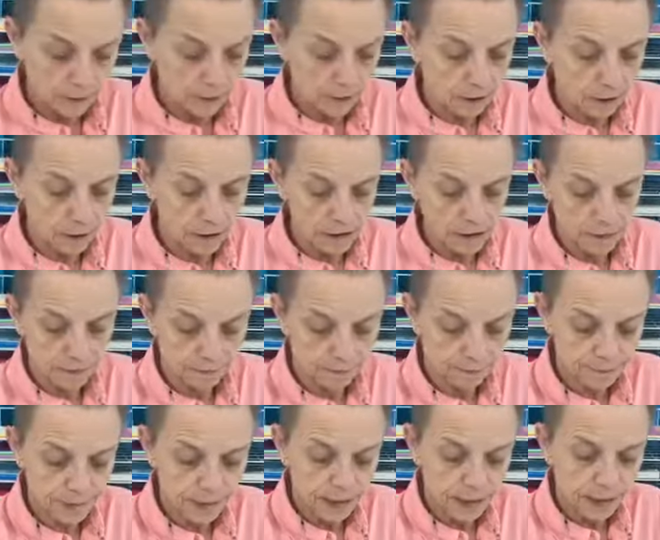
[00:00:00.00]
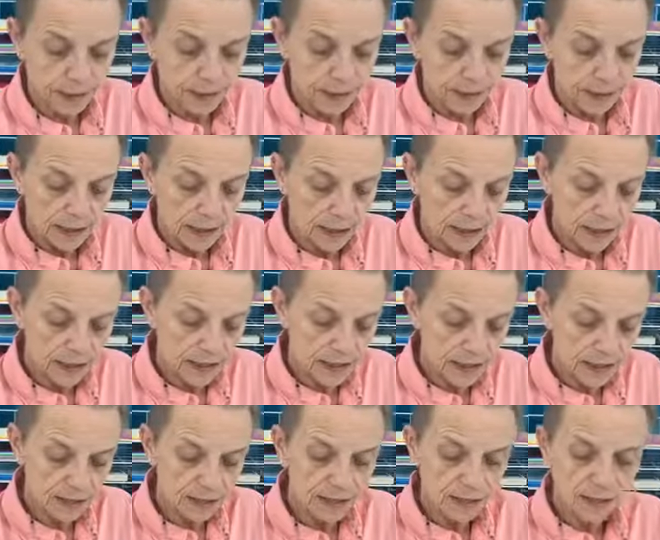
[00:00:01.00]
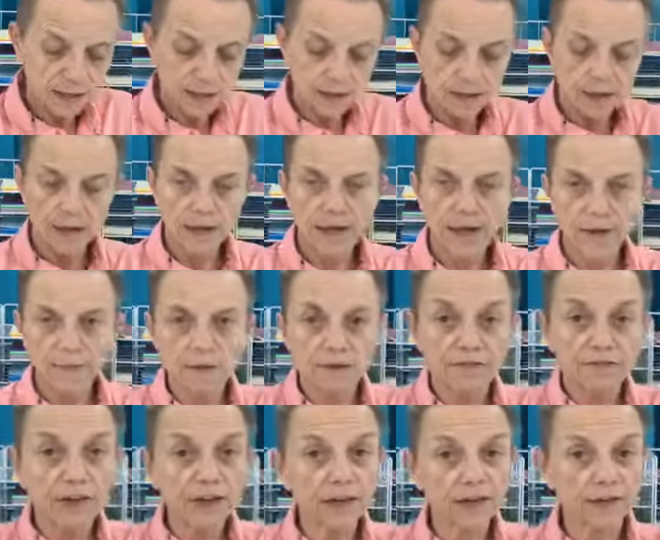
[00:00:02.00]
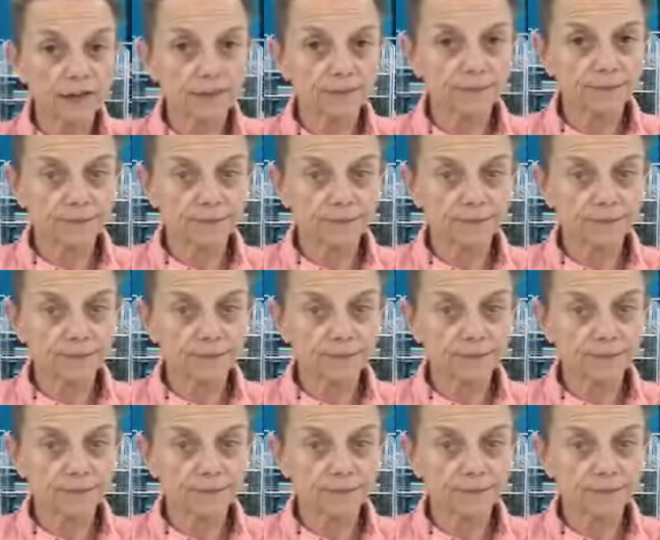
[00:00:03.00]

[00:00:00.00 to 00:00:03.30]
Awesome. And I said, how about felt?